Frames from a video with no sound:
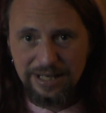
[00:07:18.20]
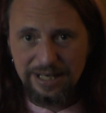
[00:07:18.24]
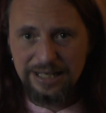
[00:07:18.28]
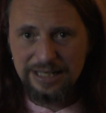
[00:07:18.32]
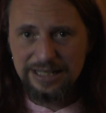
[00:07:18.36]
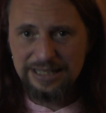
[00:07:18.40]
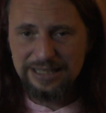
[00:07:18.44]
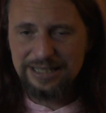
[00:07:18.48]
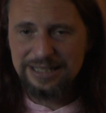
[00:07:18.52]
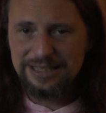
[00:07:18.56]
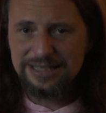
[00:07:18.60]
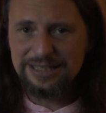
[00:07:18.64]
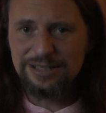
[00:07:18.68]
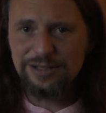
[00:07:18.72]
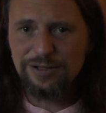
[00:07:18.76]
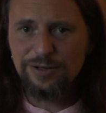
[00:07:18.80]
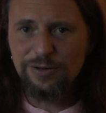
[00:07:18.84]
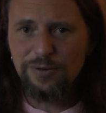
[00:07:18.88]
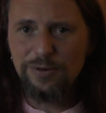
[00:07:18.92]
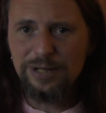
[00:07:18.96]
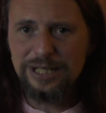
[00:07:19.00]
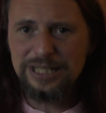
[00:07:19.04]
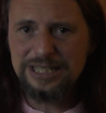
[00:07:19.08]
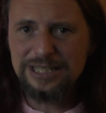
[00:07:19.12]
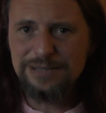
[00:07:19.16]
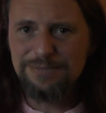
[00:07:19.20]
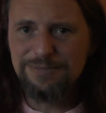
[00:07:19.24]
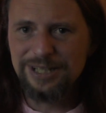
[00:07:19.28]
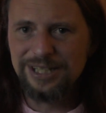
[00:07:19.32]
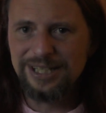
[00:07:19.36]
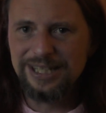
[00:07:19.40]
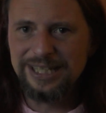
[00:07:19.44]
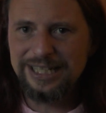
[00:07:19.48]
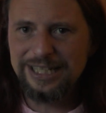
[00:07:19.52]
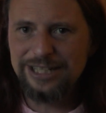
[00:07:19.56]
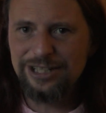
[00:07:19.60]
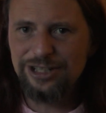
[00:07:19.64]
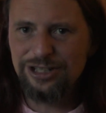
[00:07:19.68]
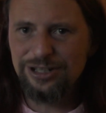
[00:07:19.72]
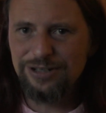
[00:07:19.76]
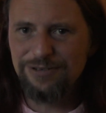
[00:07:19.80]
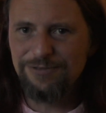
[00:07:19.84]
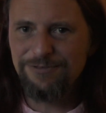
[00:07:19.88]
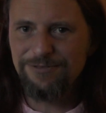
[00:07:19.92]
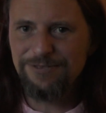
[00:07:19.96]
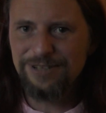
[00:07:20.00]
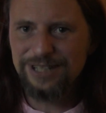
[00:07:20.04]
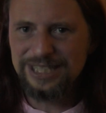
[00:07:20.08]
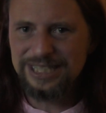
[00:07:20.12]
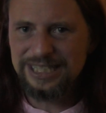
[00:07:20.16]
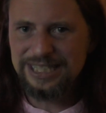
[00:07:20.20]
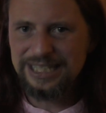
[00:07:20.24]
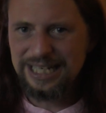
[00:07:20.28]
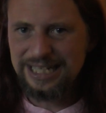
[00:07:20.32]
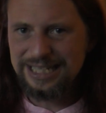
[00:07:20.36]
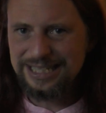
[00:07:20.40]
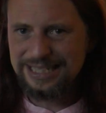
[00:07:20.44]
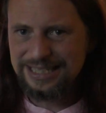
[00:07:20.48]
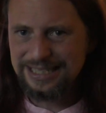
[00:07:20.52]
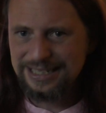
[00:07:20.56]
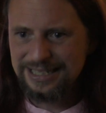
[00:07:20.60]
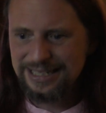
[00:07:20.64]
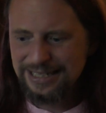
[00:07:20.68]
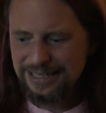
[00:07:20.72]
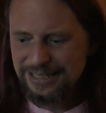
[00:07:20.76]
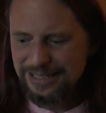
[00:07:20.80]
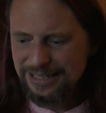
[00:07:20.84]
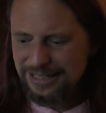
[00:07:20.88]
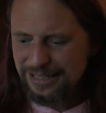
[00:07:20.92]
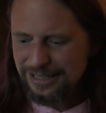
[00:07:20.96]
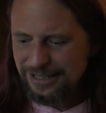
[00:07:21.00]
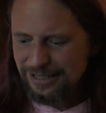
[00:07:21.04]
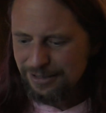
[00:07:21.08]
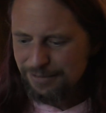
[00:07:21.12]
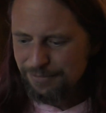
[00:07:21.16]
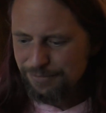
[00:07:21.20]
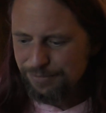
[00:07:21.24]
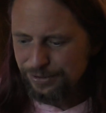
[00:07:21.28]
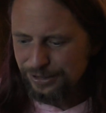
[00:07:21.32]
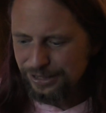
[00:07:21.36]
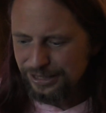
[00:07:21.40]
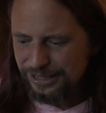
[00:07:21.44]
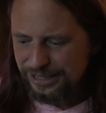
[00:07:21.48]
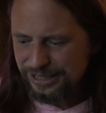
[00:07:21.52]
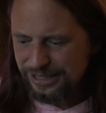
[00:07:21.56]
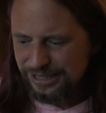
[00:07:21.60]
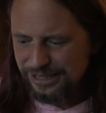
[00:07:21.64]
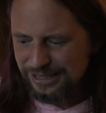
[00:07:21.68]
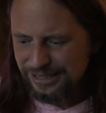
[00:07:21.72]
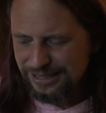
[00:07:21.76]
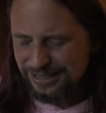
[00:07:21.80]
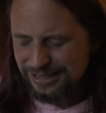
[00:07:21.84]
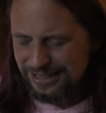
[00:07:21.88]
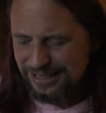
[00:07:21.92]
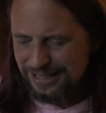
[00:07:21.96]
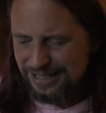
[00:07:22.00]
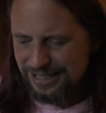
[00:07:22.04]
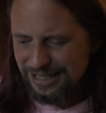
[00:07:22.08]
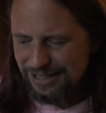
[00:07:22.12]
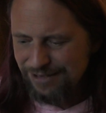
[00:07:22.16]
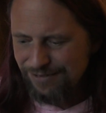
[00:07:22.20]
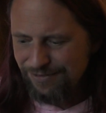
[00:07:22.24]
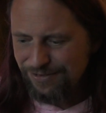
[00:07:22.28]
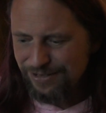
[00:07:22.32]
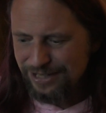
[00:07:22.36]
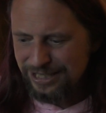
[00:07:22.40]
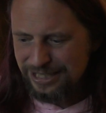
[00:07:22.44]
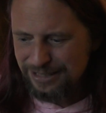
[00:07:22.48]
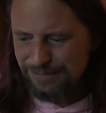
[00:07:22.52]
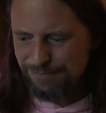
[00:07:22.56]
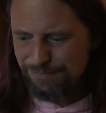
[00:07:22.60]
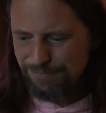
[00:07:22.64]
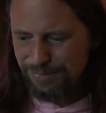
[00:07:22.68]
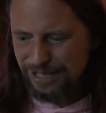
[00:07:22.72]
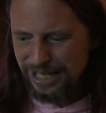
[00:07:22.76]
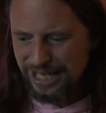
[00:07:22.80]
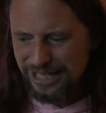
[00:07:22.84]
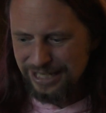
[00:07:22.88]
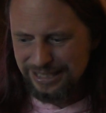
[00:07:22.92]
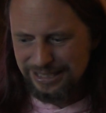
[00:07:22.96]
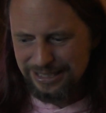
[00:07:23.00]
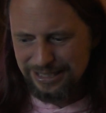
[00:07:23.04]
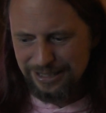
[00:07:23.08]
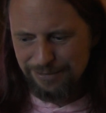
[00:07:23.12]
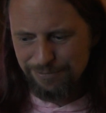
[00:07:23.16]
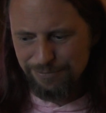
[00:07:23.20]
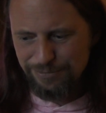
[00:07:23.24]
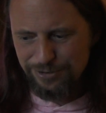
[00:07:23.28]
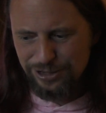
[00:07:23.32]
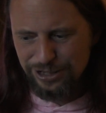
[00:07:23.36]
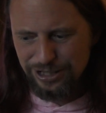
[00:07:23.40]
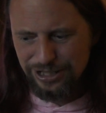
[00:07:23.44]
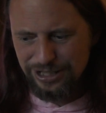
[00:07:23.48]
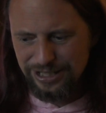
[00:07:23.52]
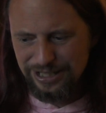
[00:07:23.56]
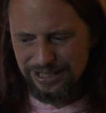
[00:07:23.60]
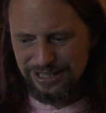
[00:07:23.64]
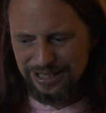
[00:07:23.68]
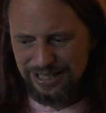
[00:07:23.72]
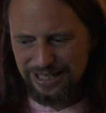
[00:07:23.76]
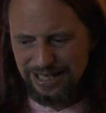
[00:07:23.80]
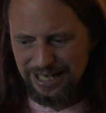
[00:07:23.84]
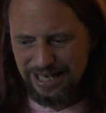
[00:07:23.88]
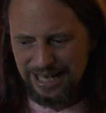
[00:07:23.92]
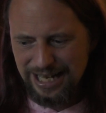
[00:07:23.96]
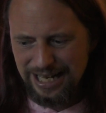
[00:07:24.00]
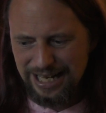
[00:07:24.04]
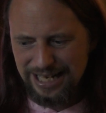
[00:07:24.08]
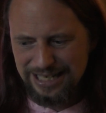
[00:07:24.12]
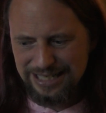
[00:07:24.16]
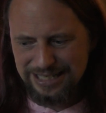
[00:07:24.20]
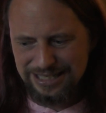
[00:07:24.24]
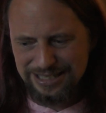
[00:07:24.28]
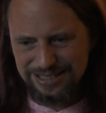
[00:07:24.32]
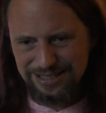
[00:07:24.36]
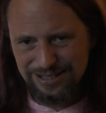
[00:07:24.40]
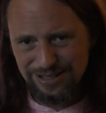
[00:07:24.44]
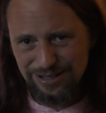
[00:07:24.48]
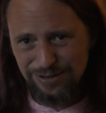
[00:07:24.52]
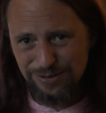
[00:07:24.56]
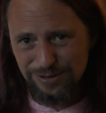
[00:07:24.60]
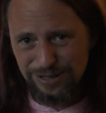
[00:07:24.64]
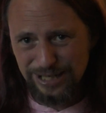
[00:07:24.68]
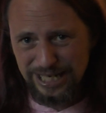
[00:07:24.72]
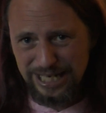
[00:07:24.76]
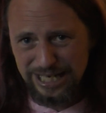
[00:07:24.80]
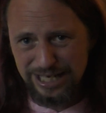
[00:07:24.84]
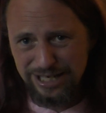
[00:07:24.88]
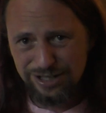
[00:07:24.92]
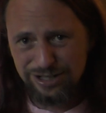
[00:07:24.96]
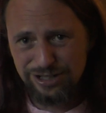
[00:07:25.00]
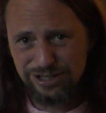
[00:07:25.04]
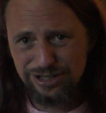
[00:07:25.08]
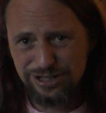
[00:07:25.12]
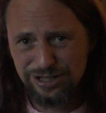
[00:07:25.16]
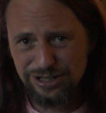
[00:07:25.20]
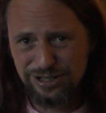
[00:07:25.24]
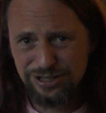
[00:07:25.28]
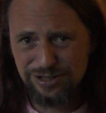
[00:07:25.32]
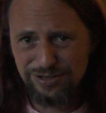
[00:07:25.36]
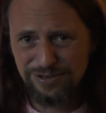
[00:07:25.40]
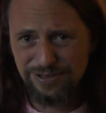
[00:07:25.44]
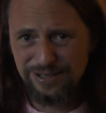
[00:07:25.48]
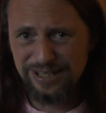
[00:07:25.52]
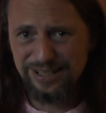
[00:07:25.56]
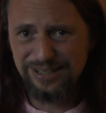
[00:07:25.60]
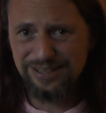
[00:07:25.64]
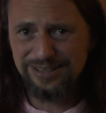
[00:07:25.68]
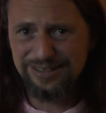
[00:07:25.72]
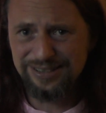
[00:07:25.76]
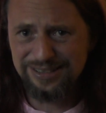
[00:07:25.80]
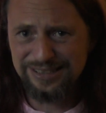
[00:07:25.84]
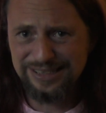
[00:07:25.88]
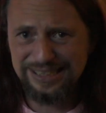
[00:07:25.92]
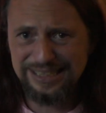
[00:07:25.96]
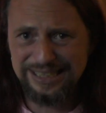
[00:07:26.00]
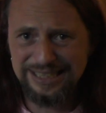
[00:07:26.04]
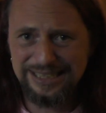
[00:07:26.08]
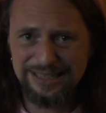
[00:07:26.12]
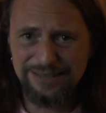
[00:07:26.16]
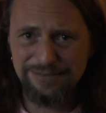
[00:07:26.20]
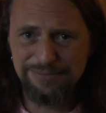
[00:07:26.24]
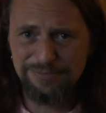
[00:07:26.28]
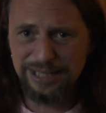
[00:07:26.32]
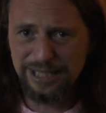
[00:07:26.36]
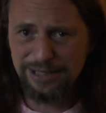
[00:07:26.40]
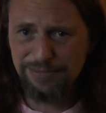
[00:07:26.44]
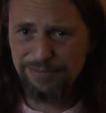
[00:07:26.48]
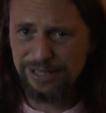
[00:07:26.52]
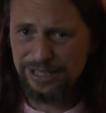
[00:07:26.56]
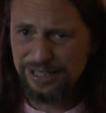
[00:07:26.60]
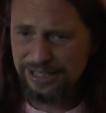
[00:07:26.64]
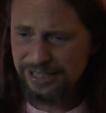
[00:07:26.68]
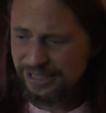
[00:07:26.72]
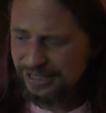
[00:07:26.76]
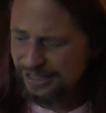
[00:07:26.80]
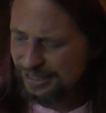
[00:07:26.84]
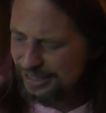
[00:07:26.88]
It doesn't quite smell like a gin fizz yet, but if it's bathtub gin and okayish ginger ale, yeah, maybe.